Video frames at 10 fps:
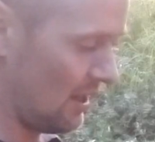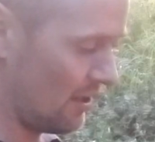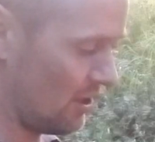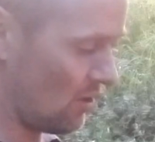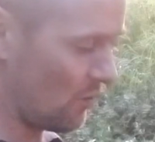you
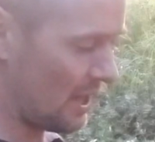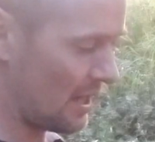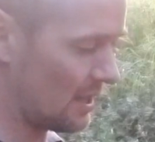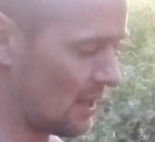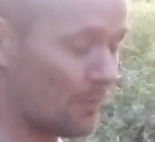know, we
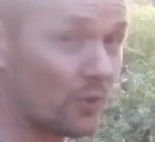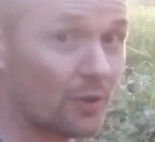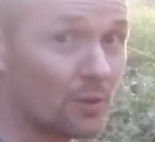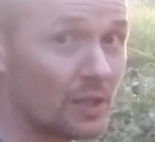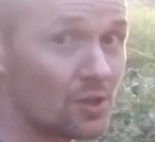ended up with
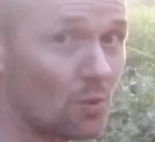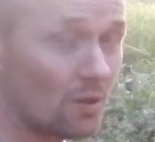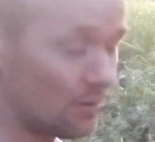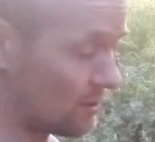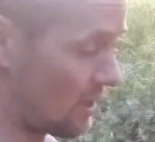3
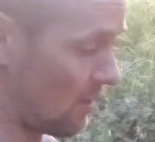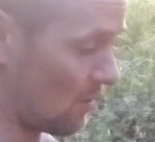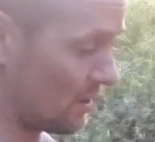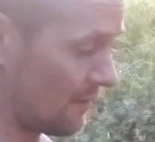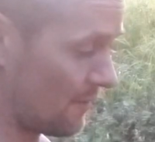squirrels now
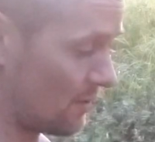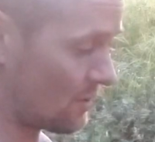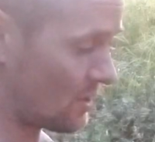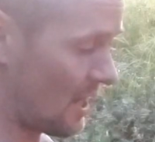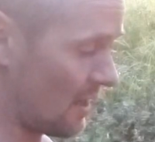on the
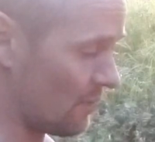first day,